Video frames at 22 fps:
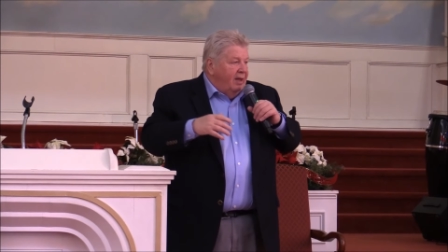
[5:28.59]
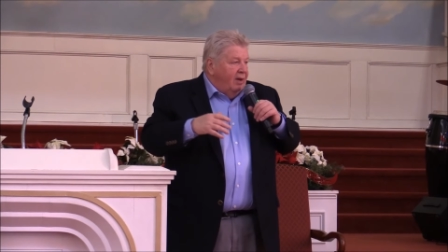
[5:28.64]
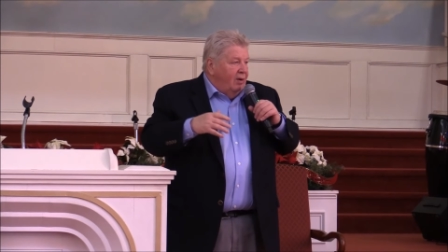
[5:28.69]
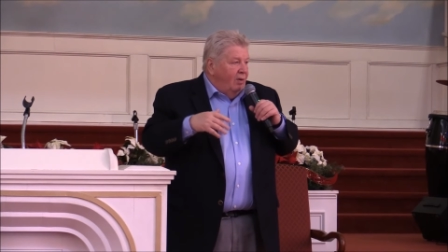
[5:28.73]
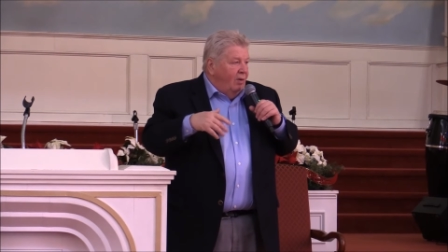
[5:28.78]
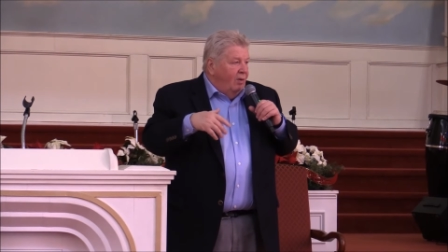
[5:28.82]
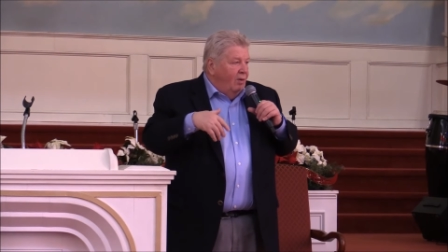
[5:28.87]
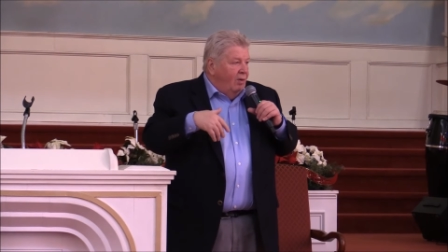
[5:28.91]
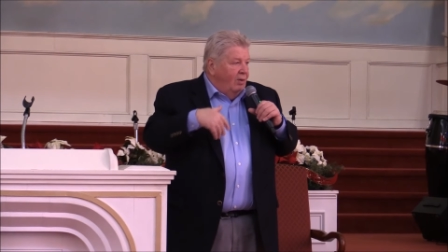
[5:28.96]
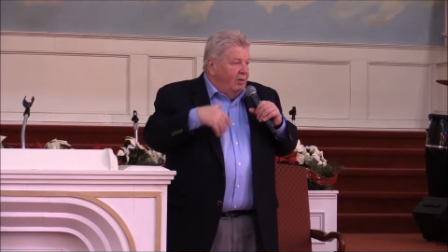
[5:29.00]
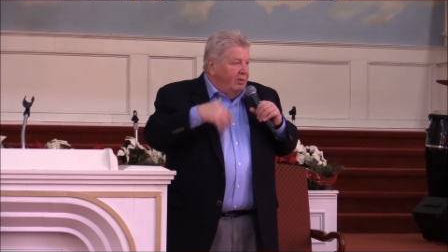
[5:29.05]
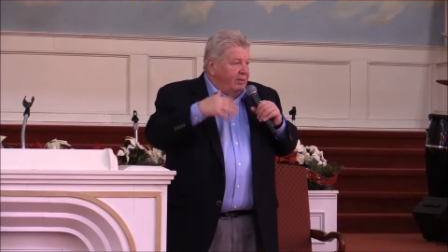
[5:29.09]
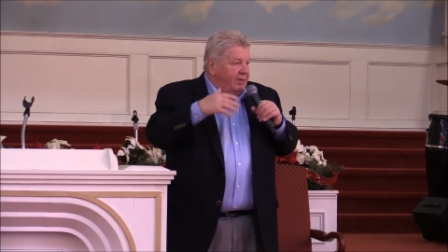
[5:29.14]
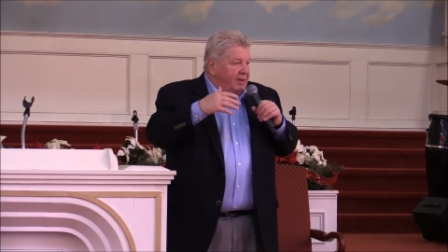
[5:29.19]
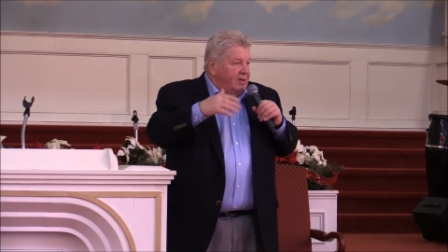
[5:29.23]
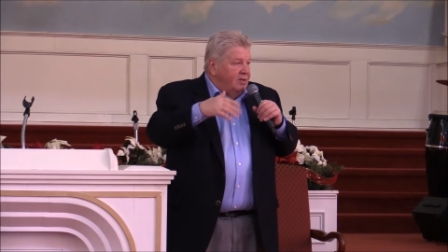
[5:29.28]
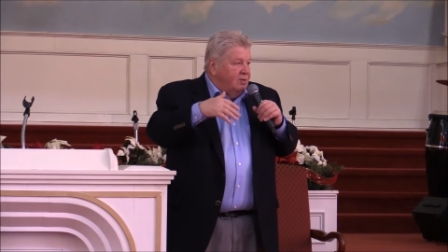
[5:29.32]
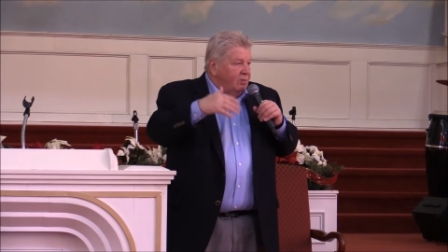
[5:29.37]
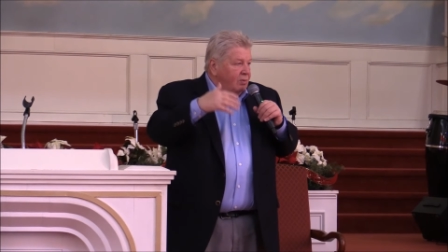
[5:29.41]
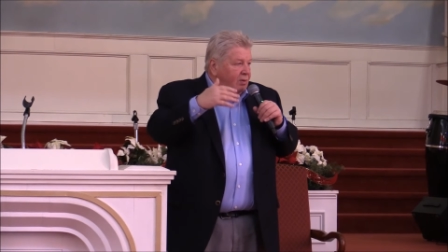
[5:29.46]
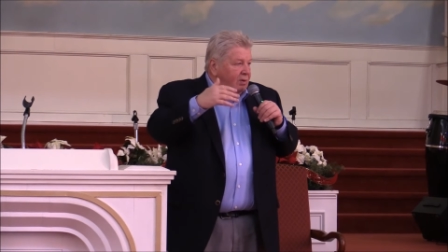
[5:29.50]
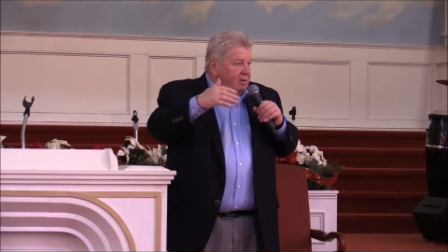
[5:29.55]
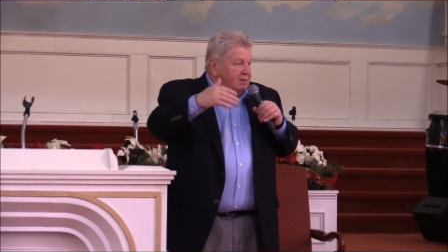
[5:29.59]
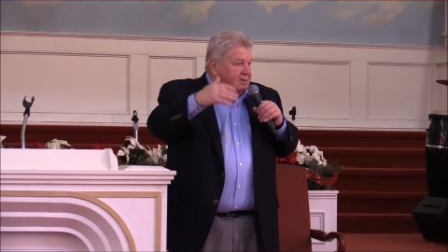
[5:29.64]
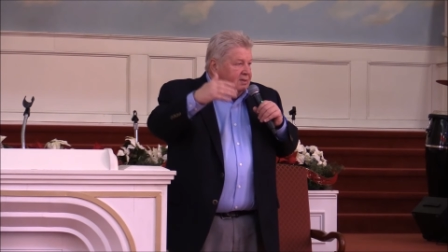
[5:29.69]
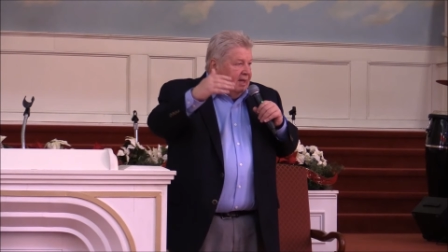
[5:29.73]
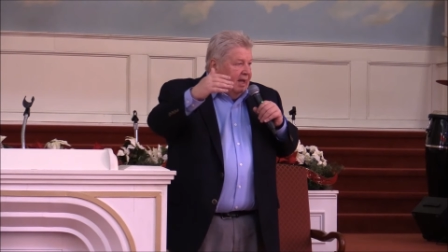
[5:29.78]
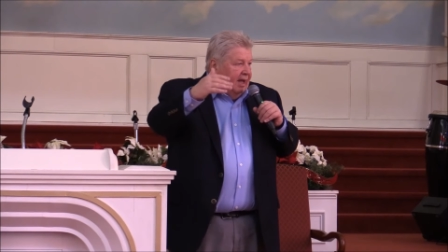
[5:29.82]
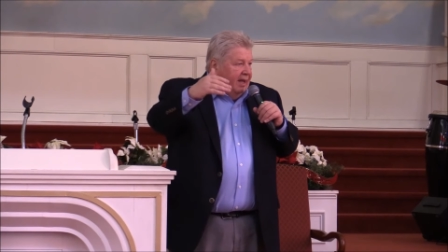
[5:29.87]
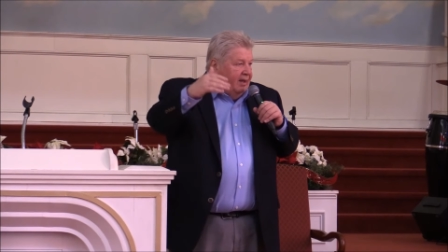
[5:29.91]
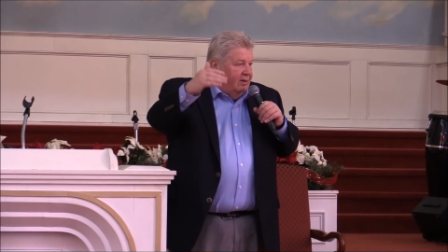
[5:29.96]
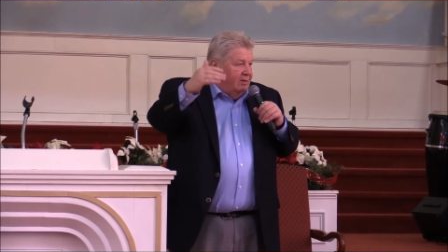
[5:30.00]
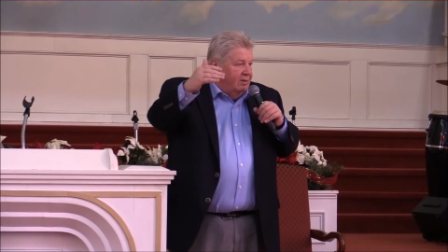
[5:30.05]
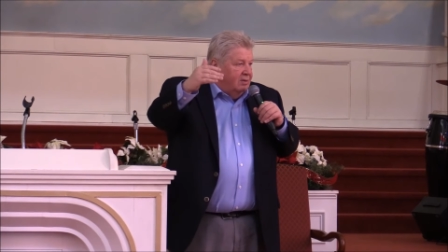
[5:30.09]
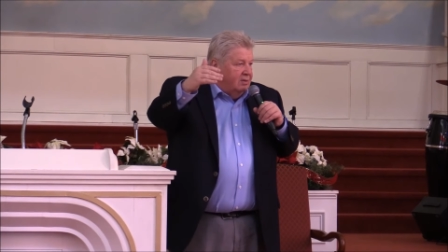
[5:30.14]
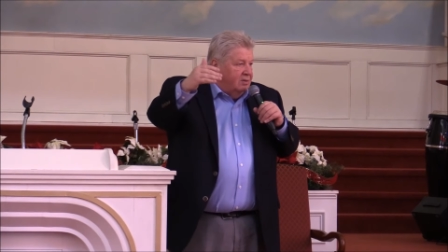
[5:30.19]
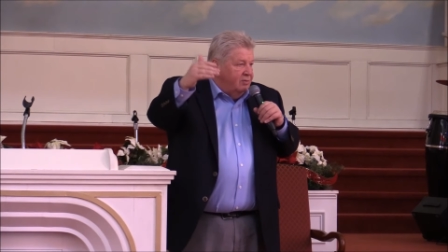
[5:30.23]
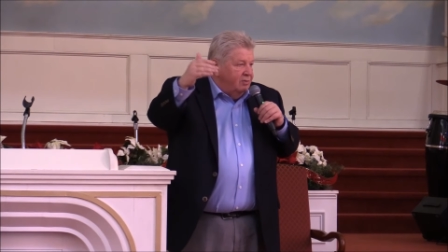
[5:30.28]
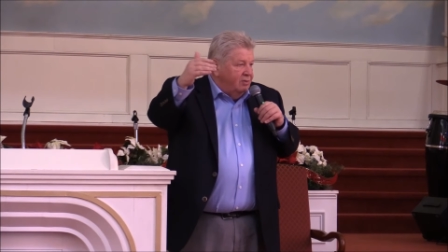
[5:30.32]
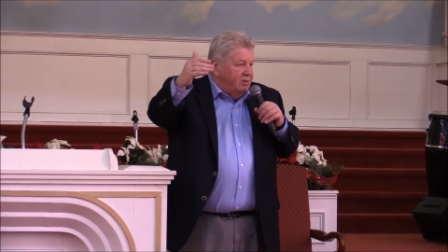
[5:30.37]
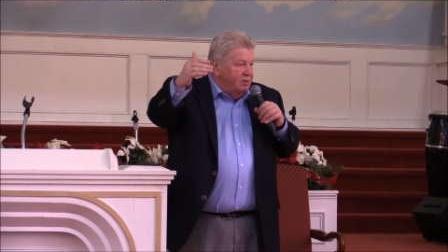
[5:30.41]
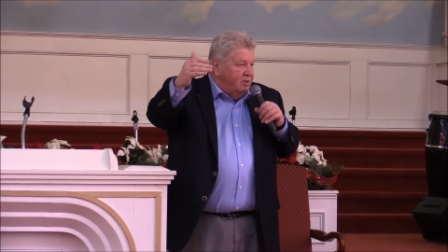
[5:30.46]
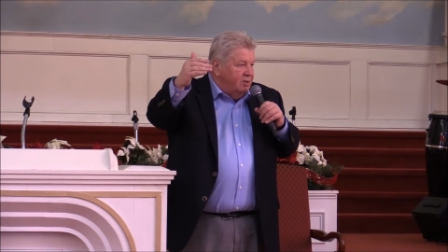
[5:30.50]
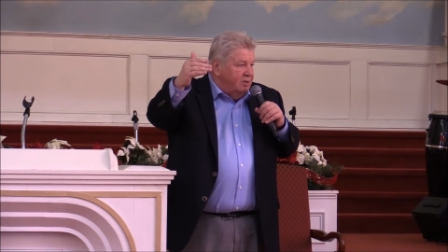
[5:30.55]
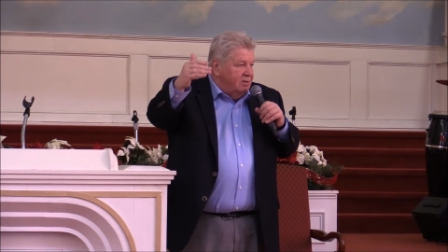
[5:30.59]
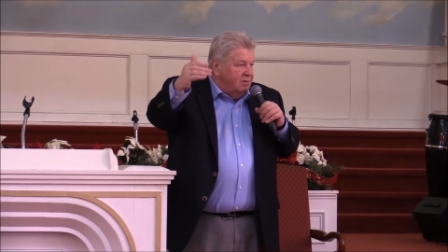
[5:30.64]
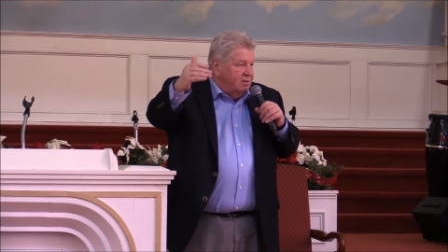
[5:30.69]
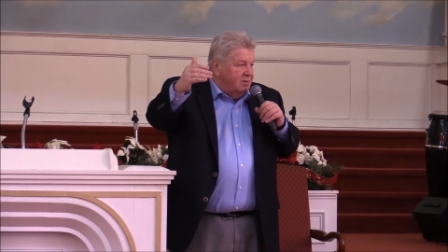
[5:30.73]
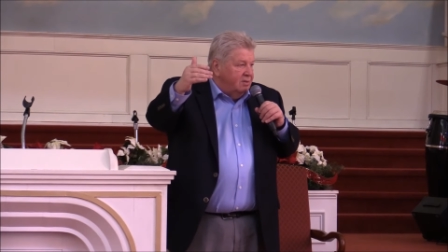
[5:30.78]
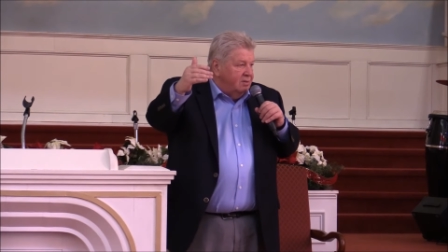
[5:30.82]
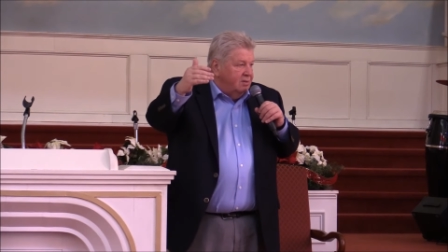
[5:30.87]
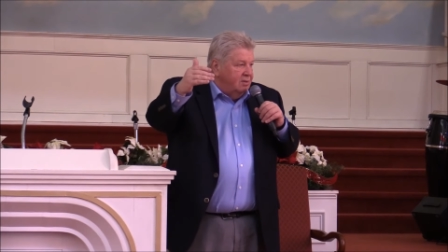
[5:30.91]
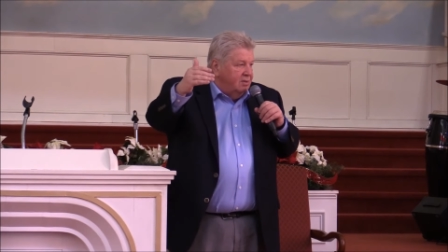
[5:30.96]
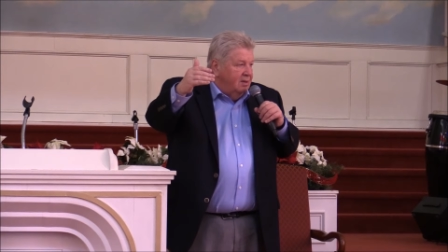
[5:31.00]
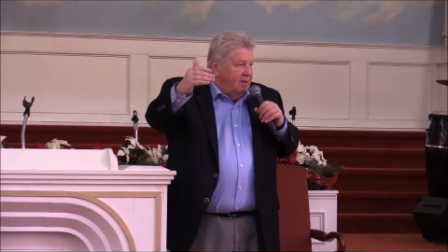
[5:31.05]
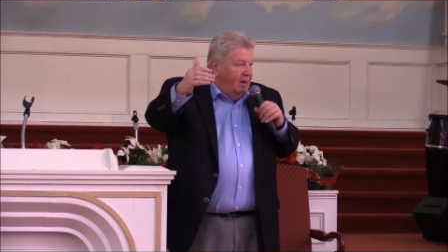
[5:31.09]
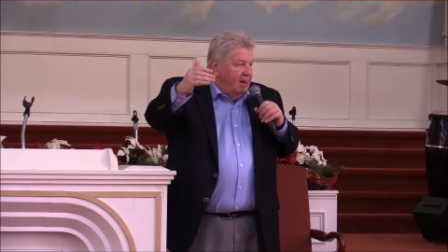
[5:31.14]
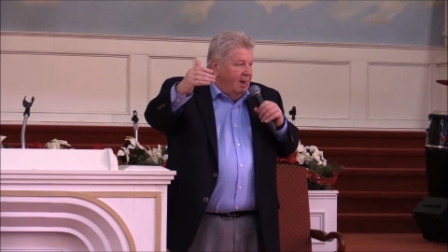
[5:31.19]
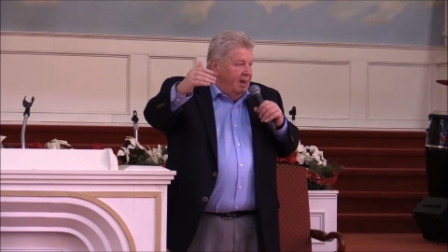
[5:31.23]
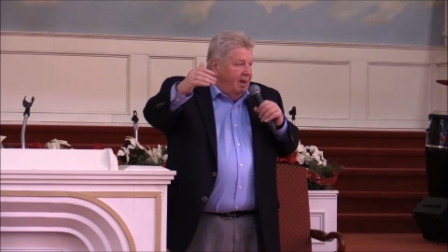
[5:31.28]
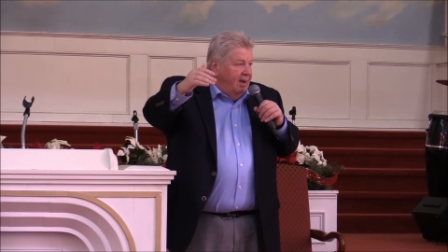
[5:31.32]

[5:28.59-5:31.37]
that all these are all titles for Jesus.